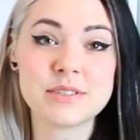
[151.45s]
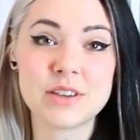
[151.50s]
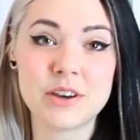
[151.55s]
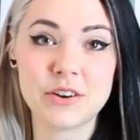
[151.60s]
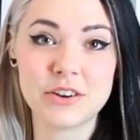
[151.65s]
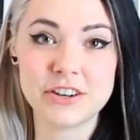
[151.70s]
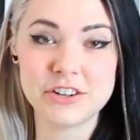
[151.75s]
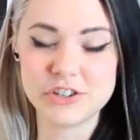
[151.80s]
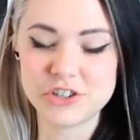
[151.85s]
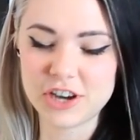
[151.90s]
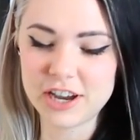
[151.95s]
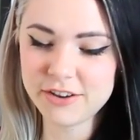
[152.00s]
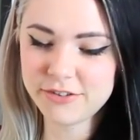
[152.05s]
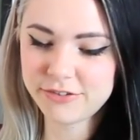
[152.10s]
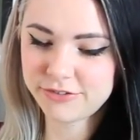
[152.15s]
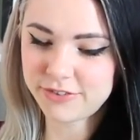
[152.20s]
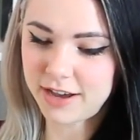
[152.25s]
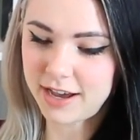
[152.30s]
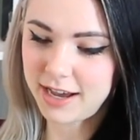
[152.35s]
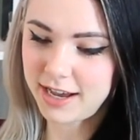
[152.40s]
sorry,
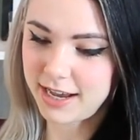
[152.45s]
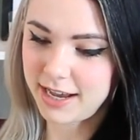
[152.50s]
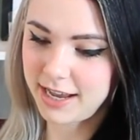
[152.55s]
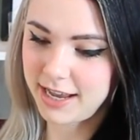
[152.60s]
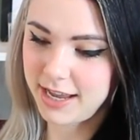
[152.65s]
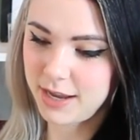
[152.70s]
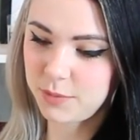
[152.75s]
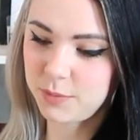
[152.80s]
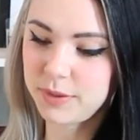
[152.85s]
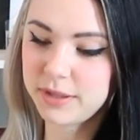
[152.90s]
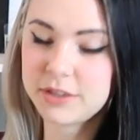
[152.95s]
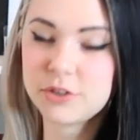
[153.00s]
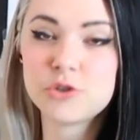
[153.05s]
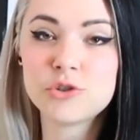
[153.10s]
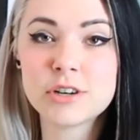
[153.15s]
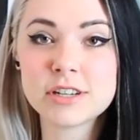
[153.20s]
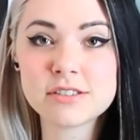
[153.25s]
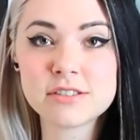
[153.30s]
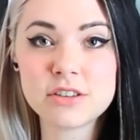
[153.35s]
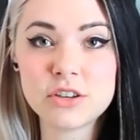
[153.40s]
Jeff. I will
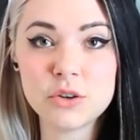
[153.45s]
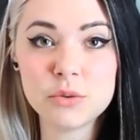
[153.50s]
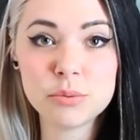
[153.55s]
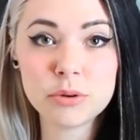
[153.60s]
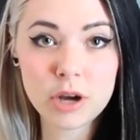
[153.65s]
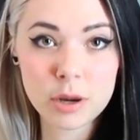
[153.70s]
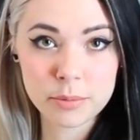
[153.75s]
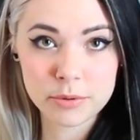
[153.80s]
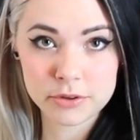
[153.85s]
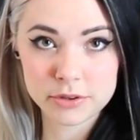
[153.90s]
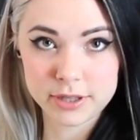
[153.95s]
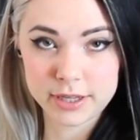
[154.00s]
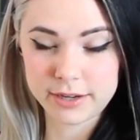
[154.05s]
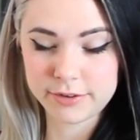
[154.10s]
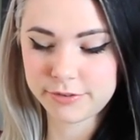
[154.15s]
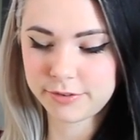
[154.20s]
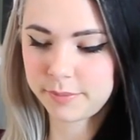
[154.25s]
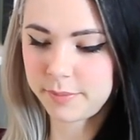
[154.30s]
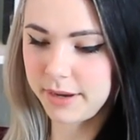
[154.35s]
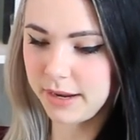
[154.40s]
address you properly
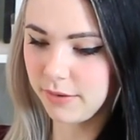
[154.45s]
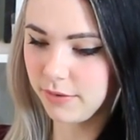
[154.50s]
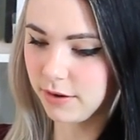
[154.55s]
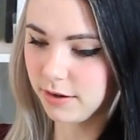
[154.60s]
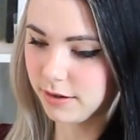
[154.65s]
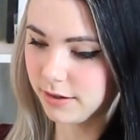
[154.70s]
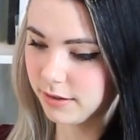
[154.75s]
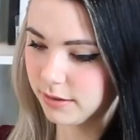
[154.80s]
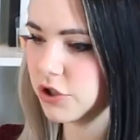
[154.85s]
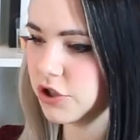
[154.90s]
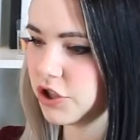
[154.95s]
from now on.